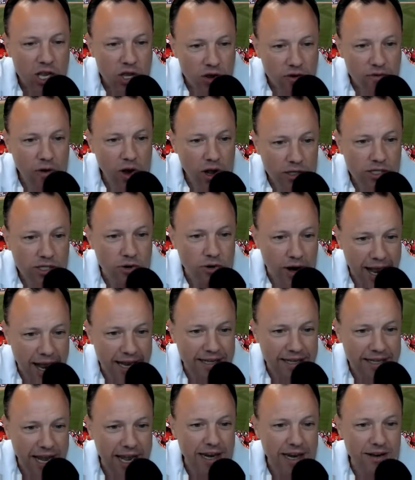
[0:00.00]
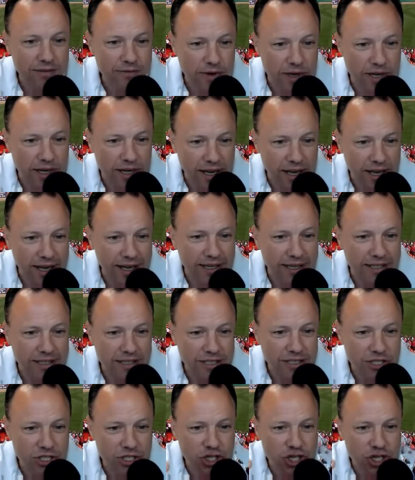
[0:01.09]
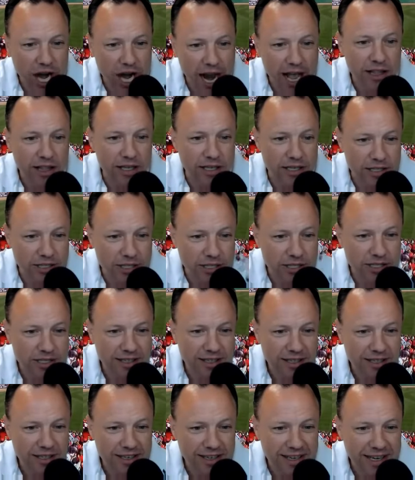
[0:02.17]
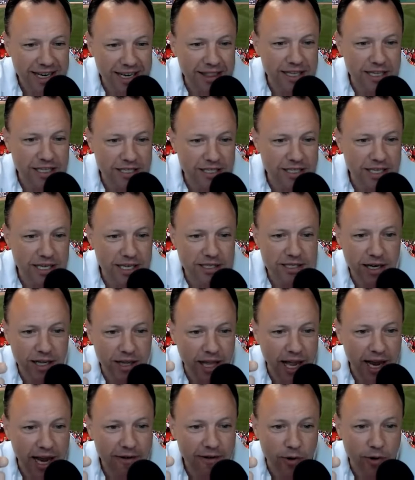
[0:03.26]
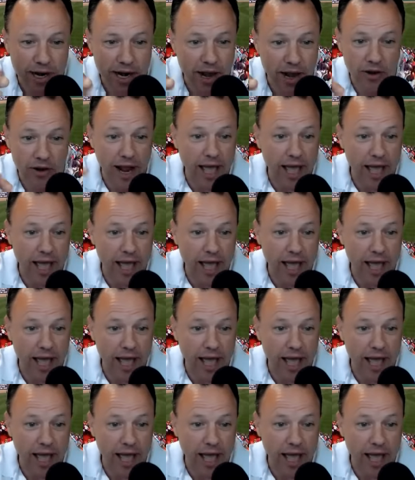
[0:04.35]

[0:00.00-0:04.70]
You've also had kind of a, a challenge in this season of life right now.